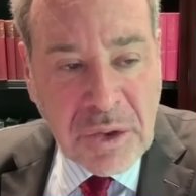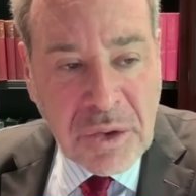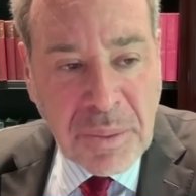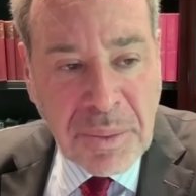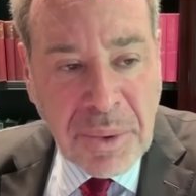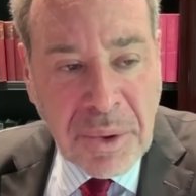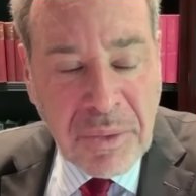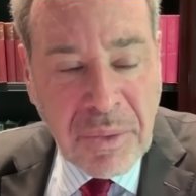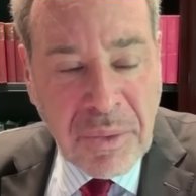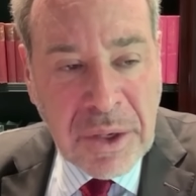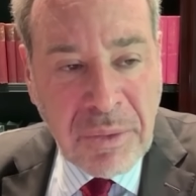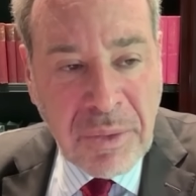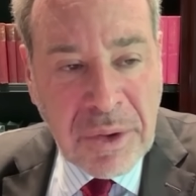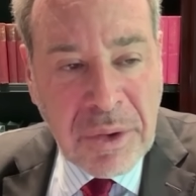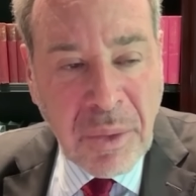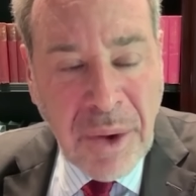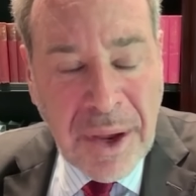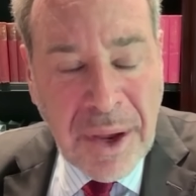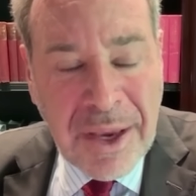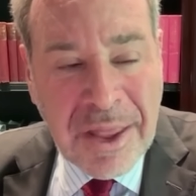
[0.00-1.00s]
what the
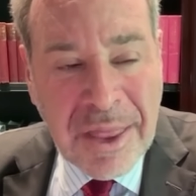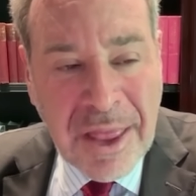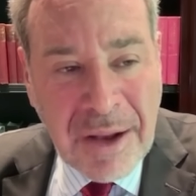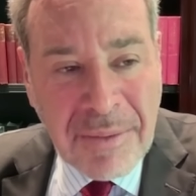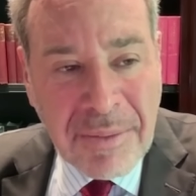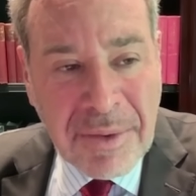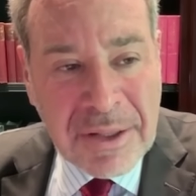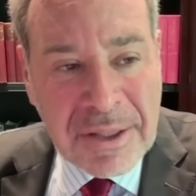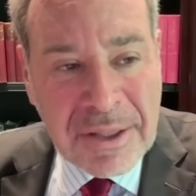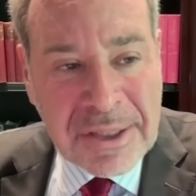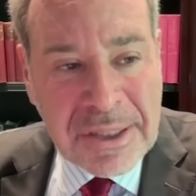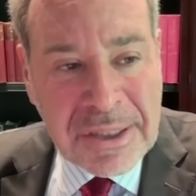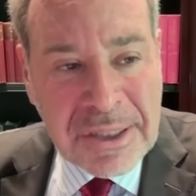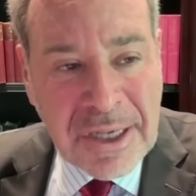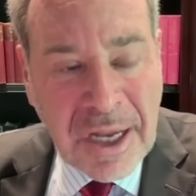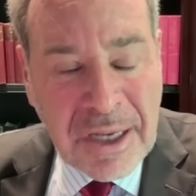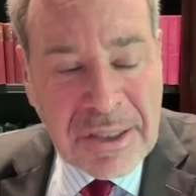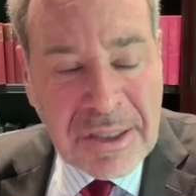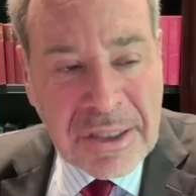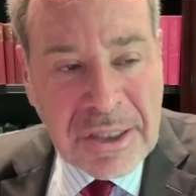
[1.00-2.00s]
way to think about this is
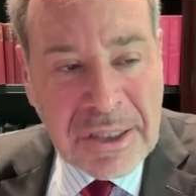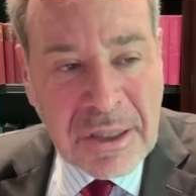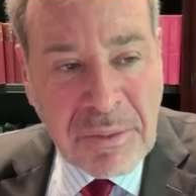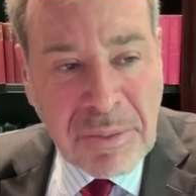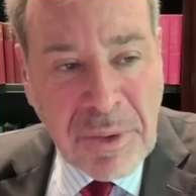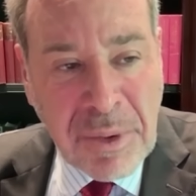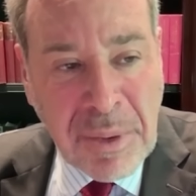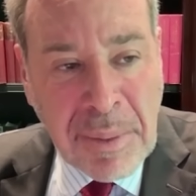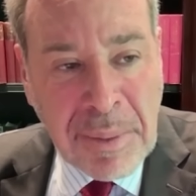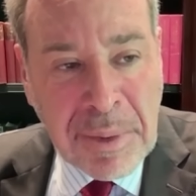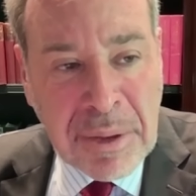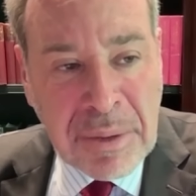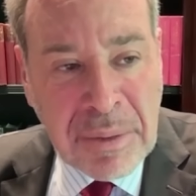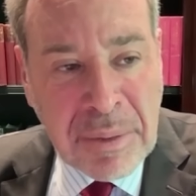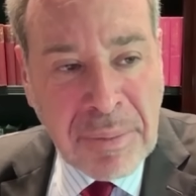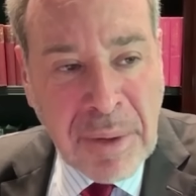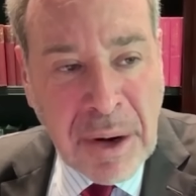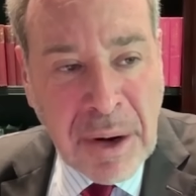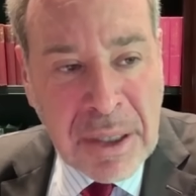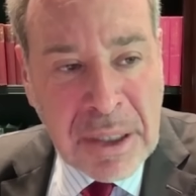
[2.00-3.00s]
not just that the Republican
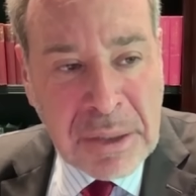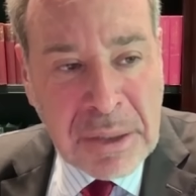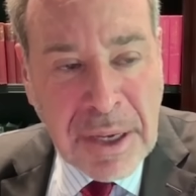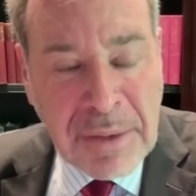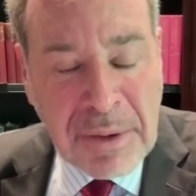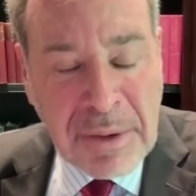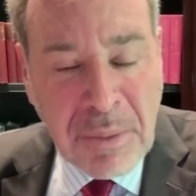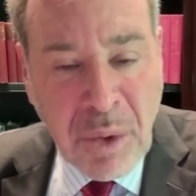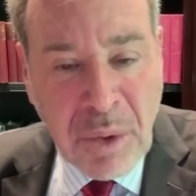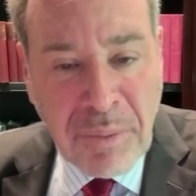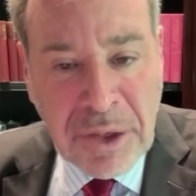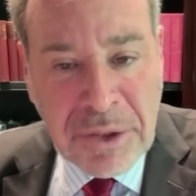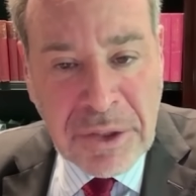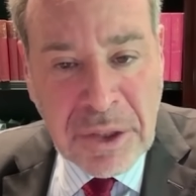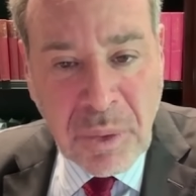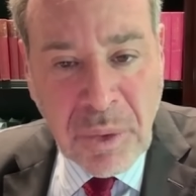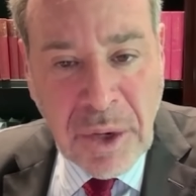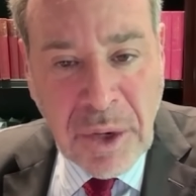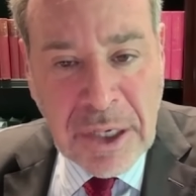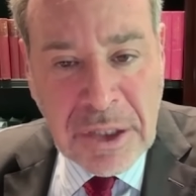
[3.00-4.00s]
Party is becoming more
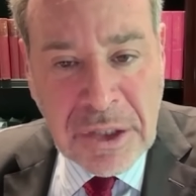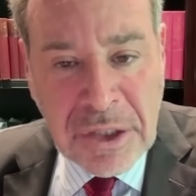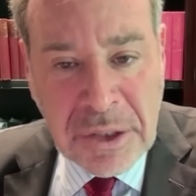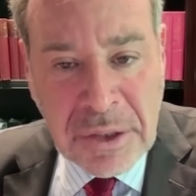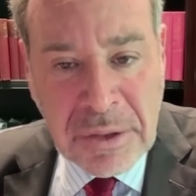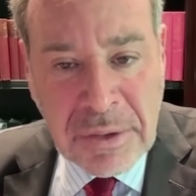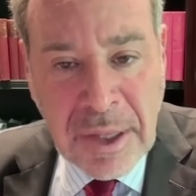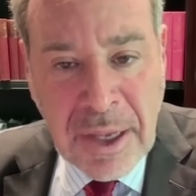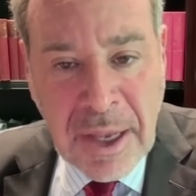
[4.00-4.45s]
multiracial,